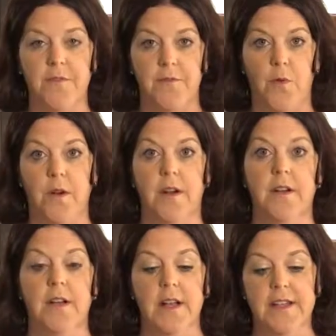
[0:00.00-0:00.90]

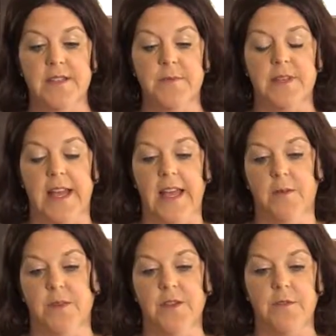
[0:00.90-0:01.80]
for some play.
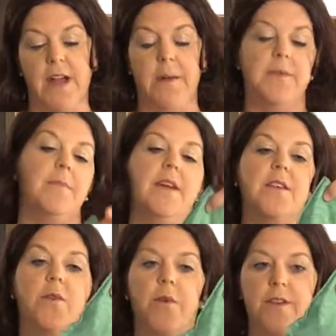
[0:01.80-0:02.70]
When you grab them by the
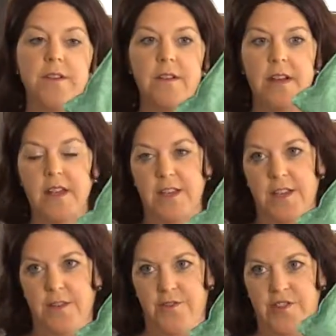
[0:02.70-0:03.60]
corner,
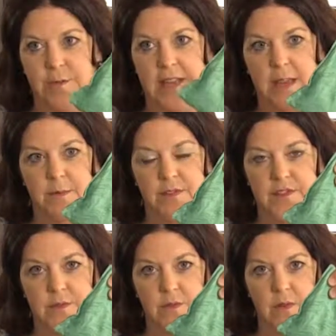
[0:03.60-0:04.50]
you should be able
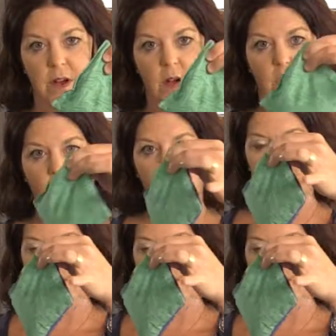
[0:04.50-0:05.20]
to hold